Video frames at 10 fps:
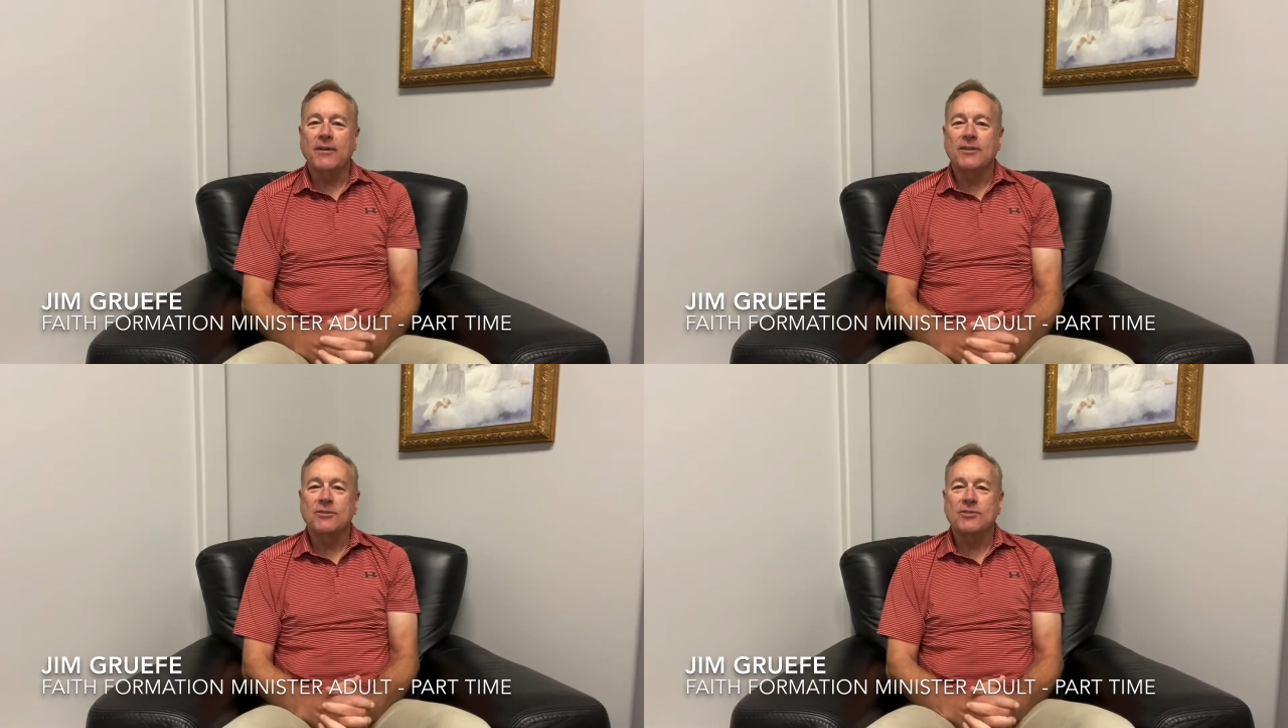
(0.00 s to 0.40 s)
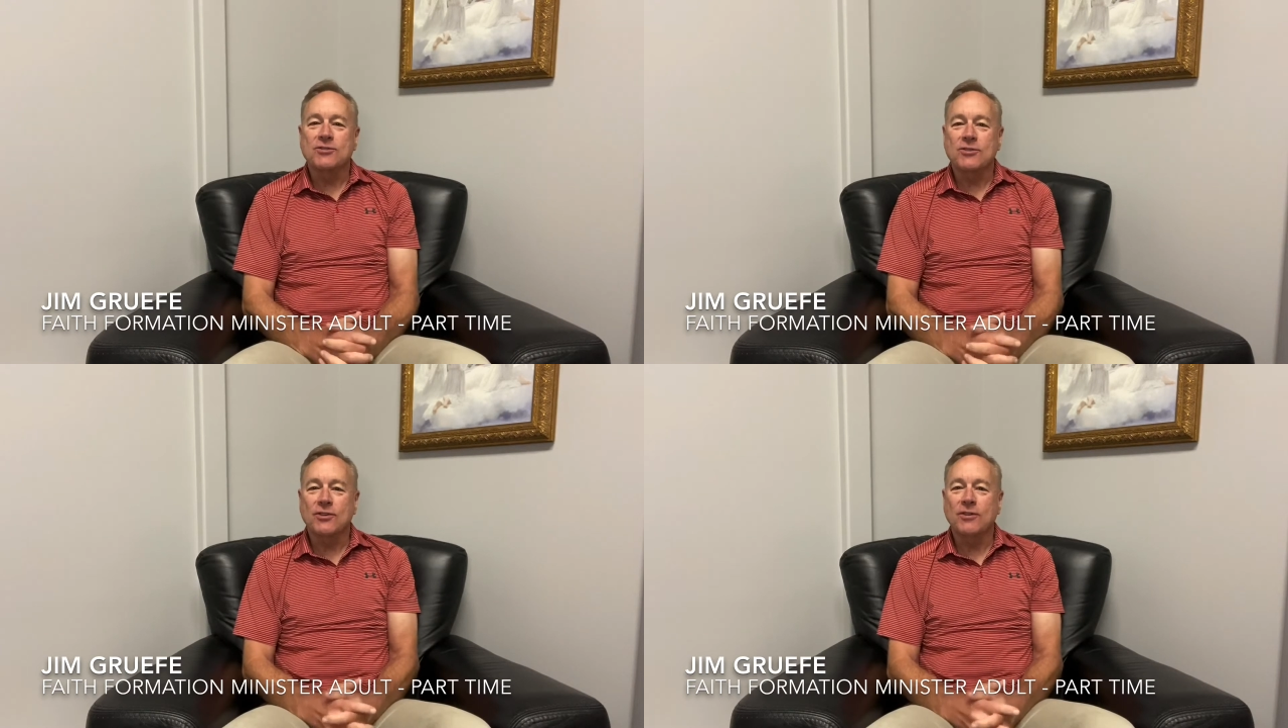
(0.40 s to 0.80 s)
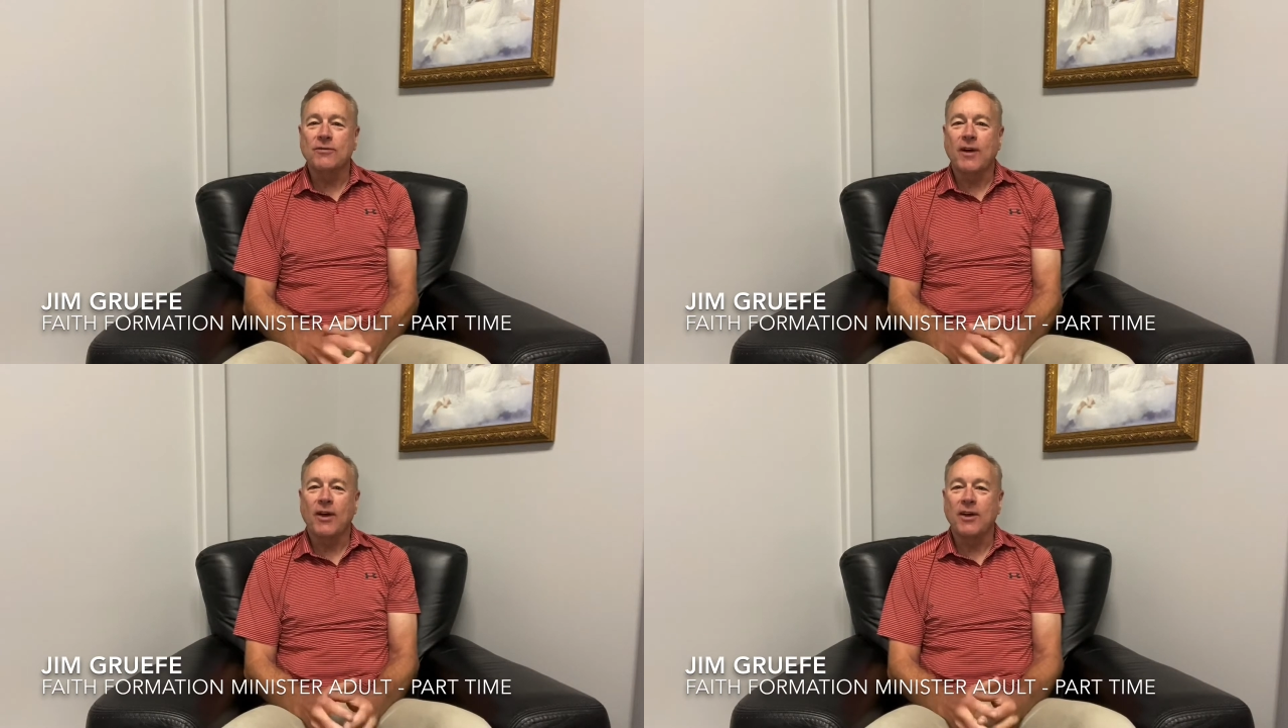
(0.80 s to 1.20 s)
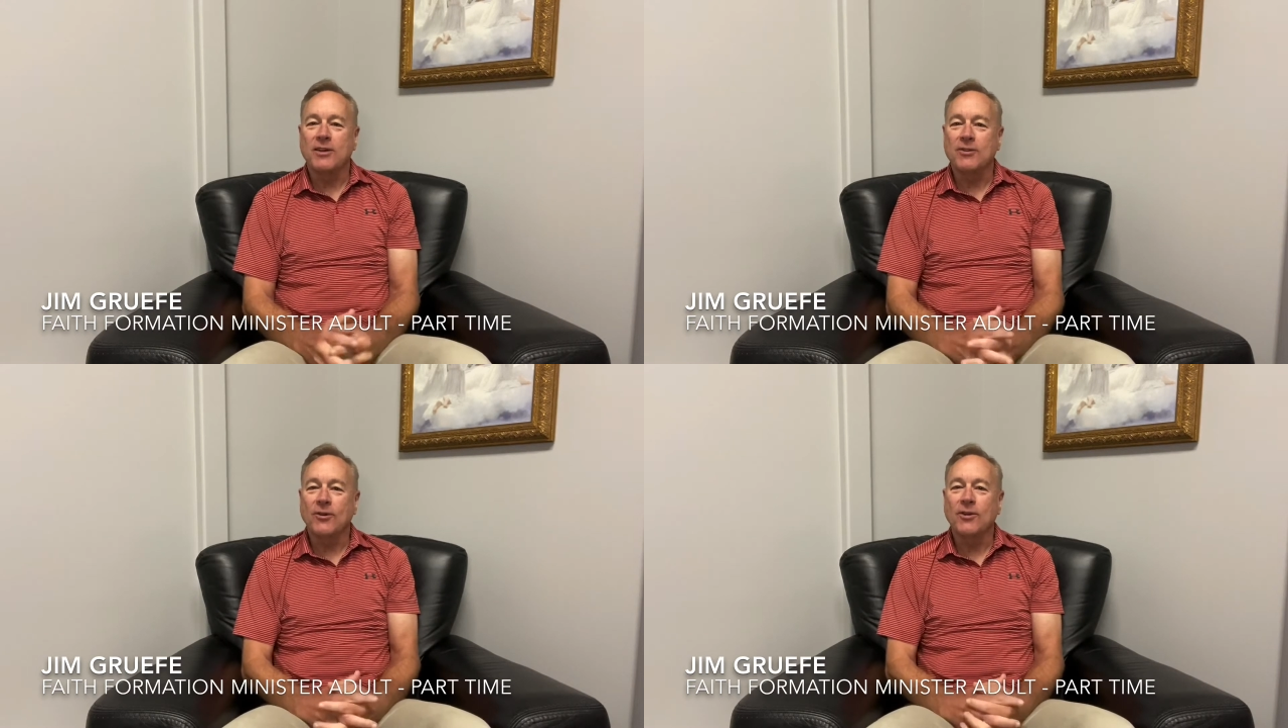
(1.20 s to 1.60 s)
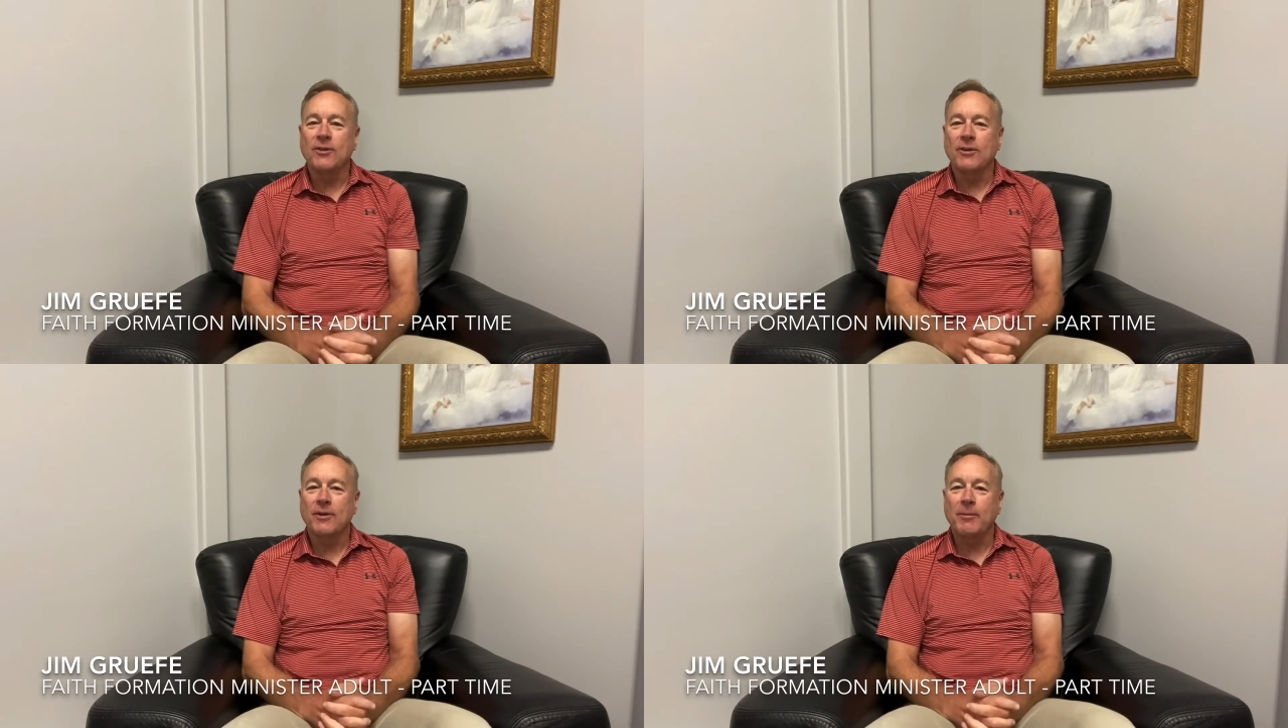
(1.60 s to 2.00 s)
to serve our adult
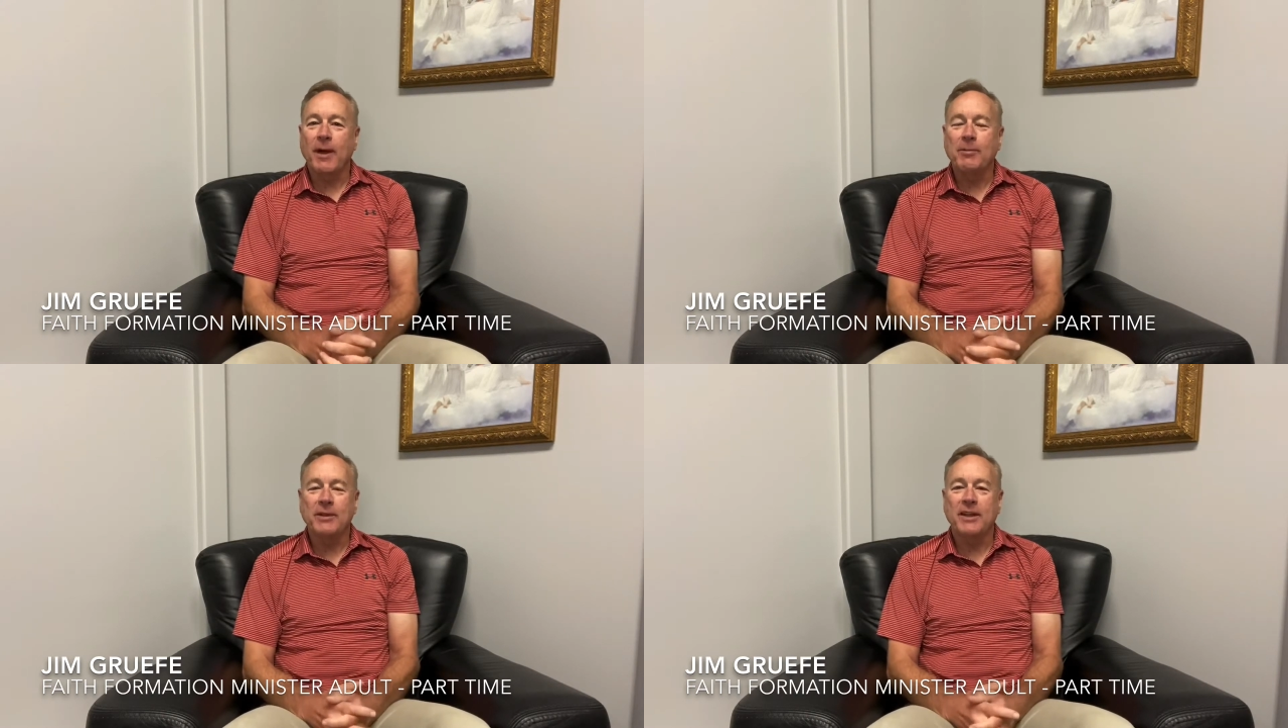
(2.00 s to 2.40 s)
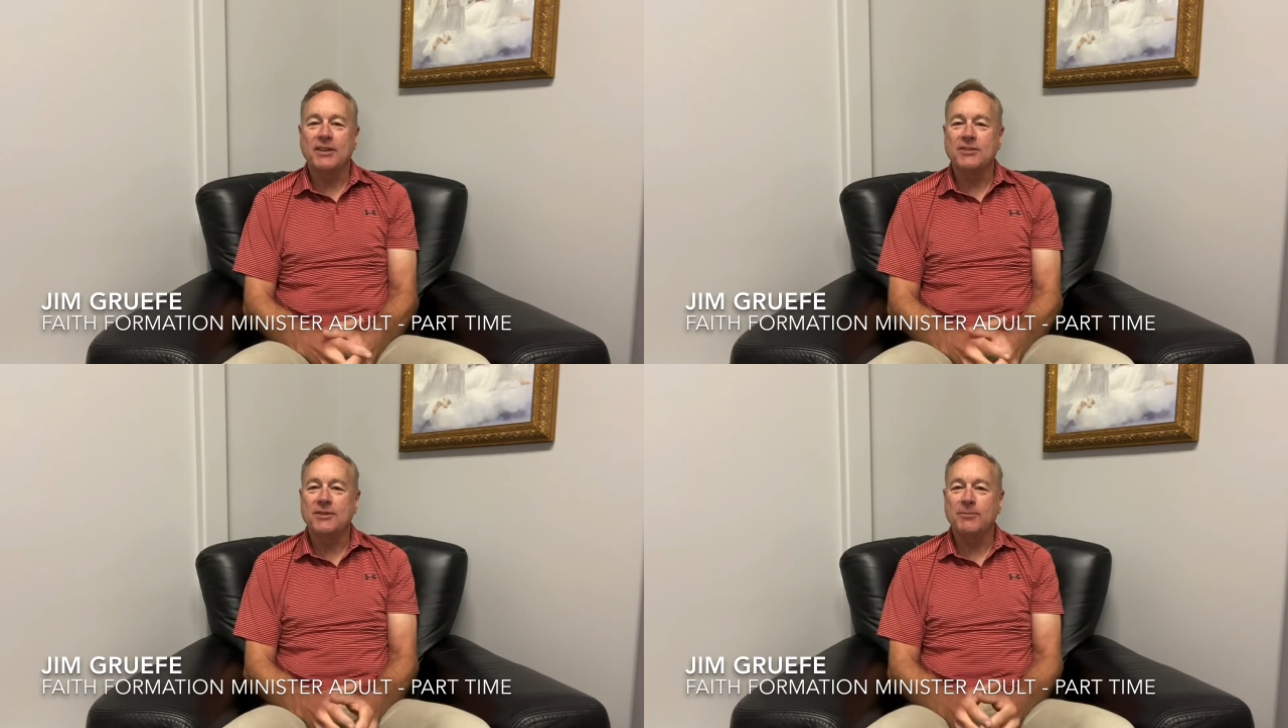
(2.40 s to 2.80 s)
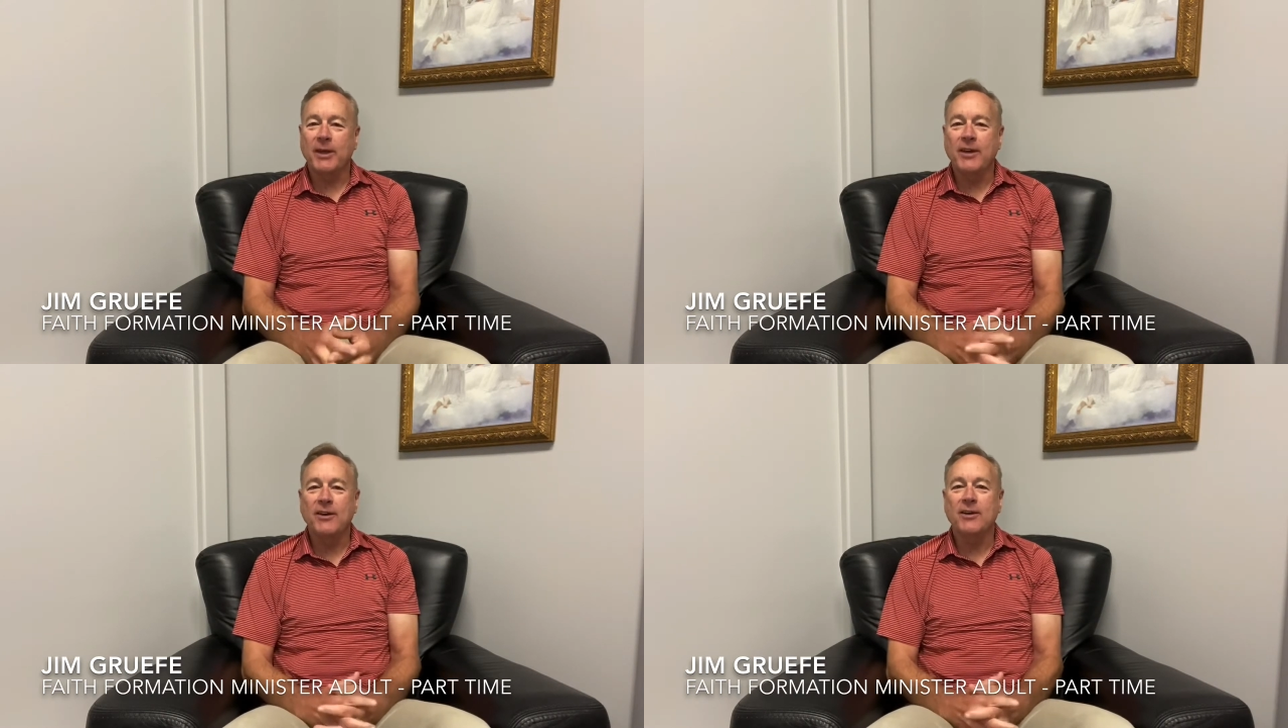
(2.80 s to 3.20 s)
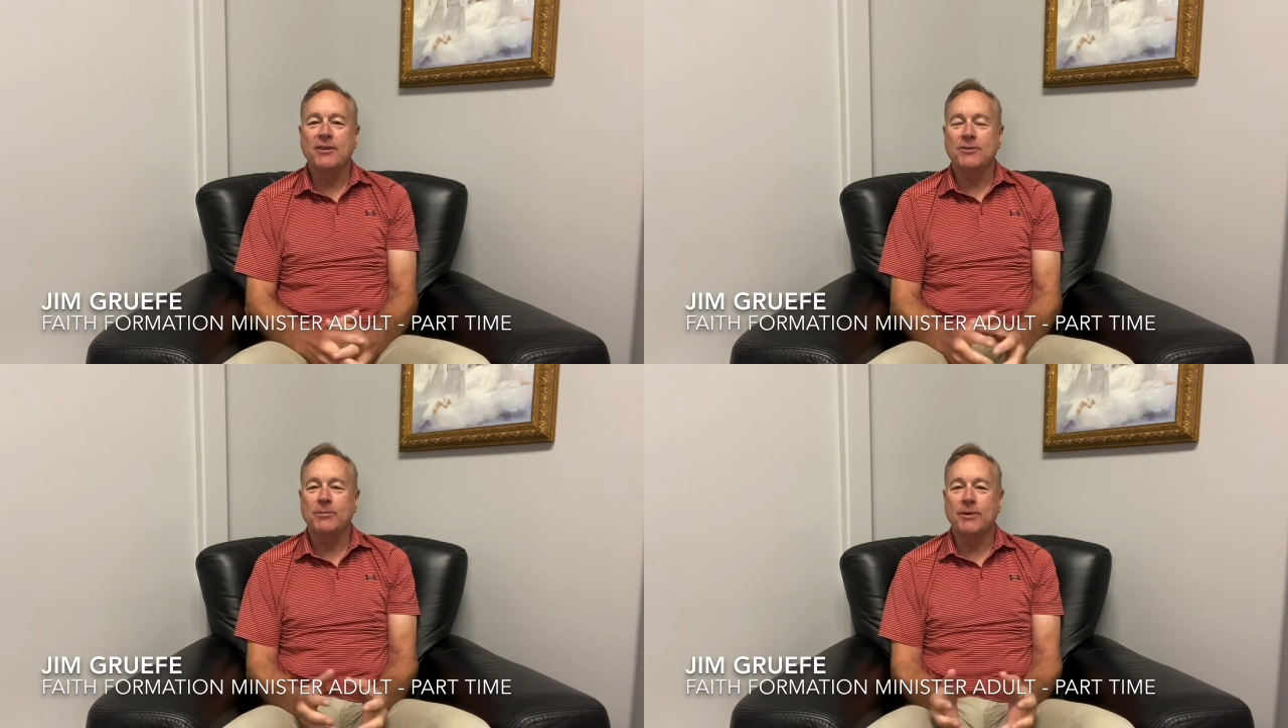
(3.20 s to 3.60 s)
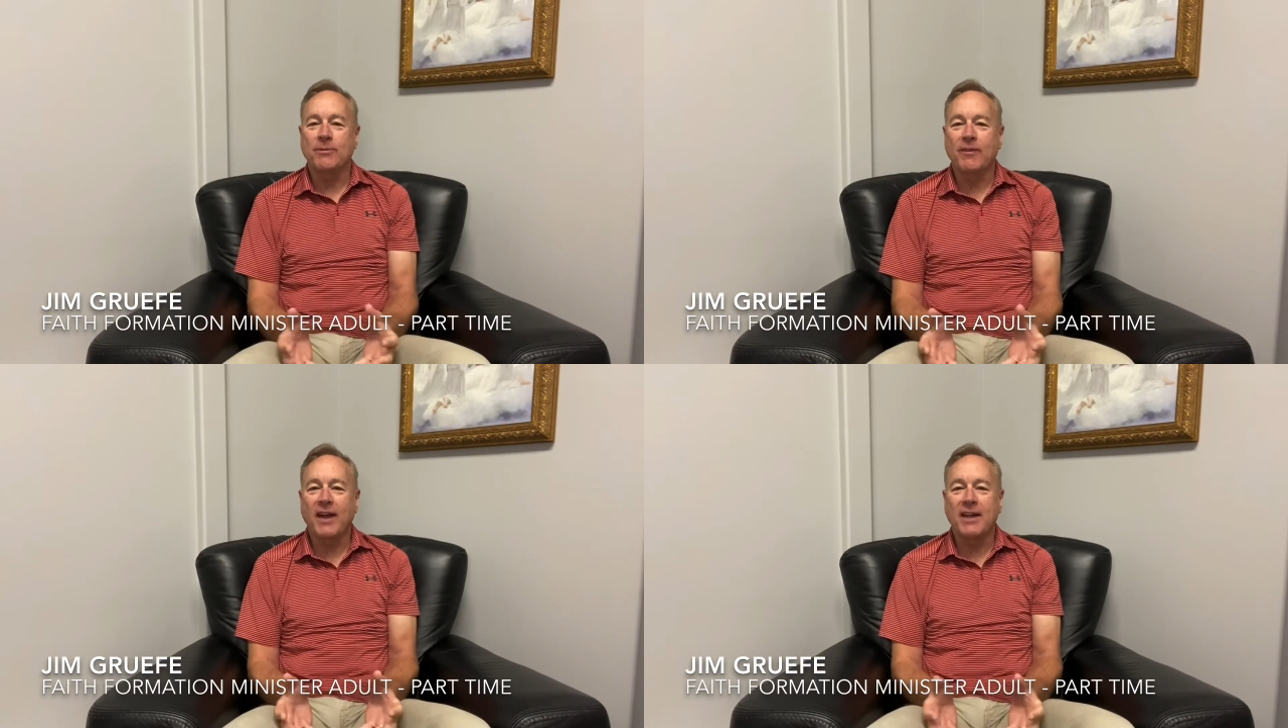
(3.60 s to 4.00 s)
population better, to
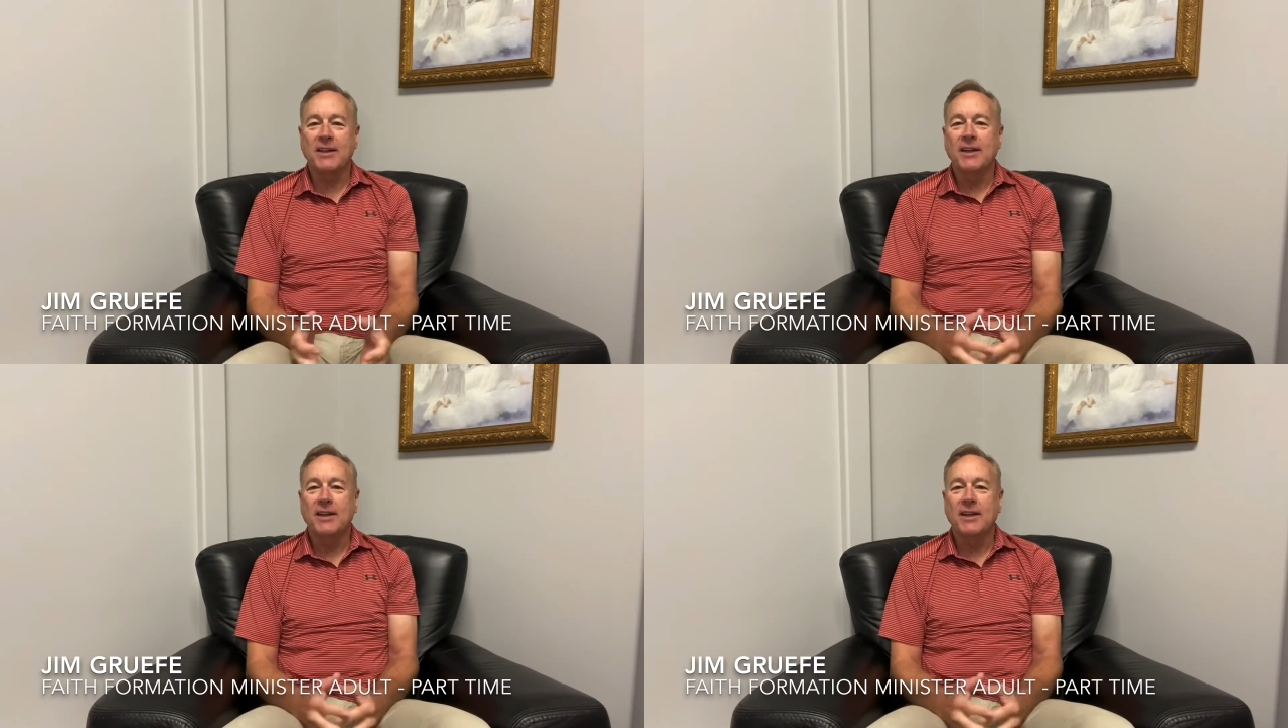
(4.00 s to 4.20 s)
provide